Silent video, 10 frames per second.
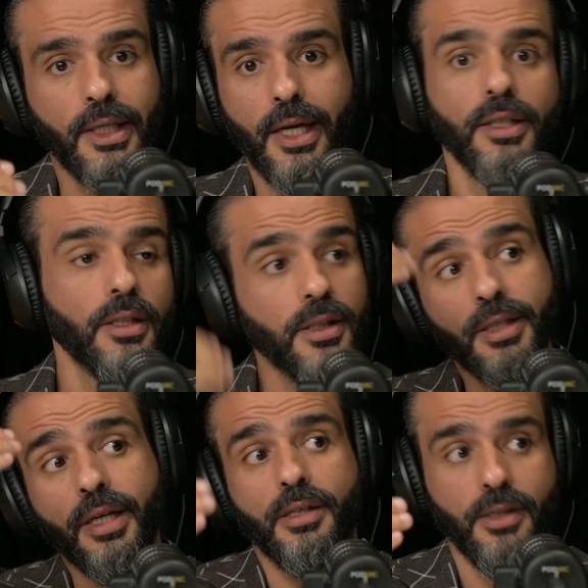getting the
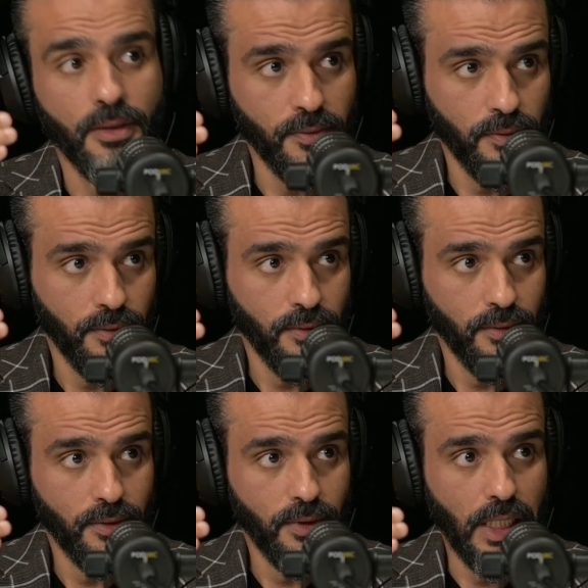success,
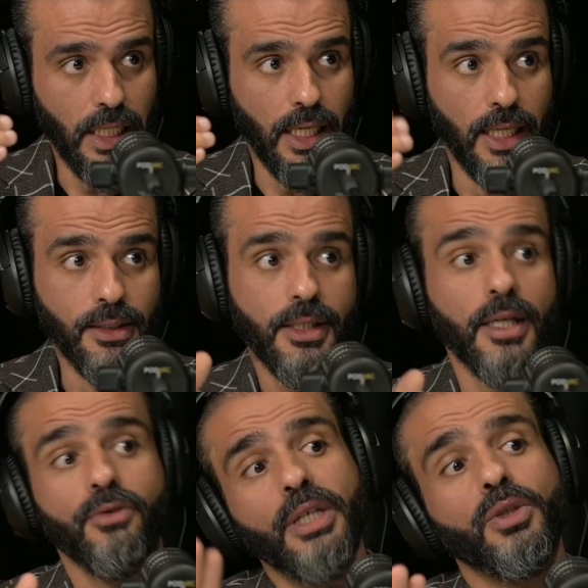and they
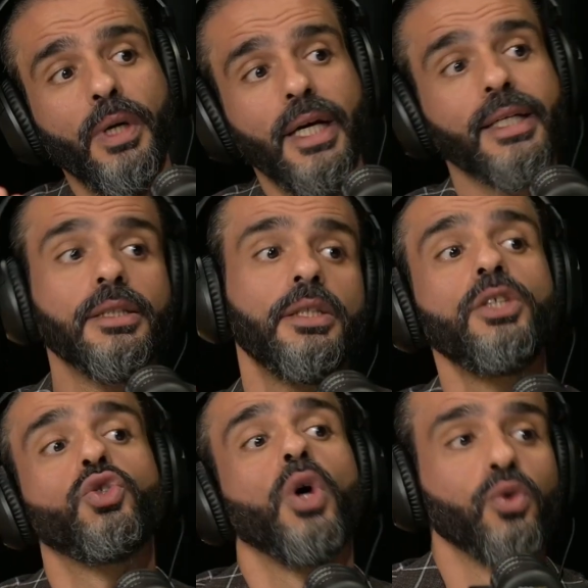say right away, I can
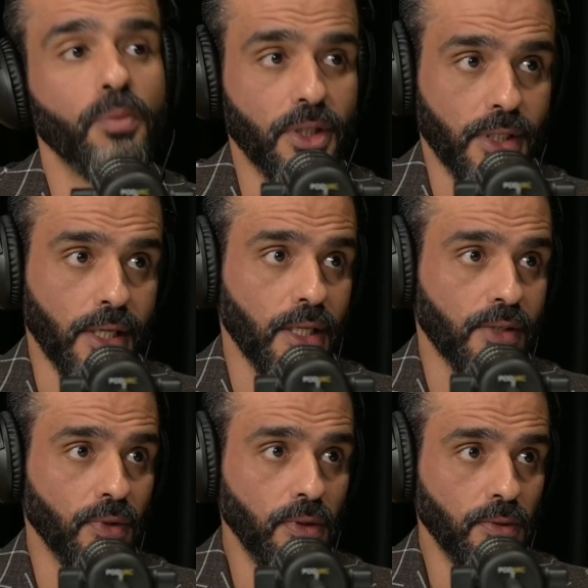teach you how to be the
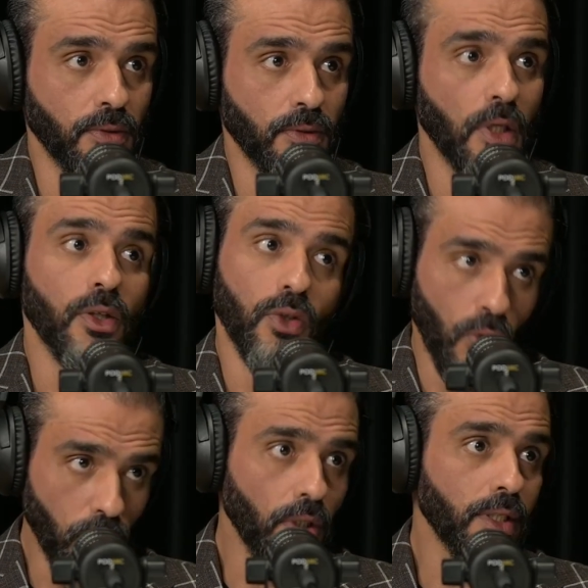successful.
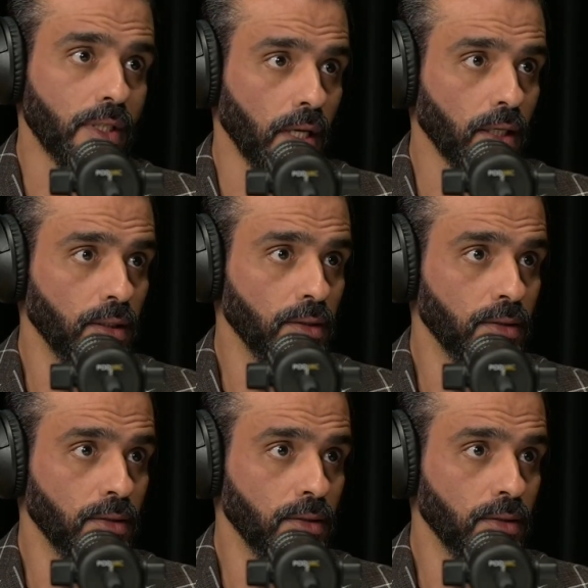No, hold on a sec.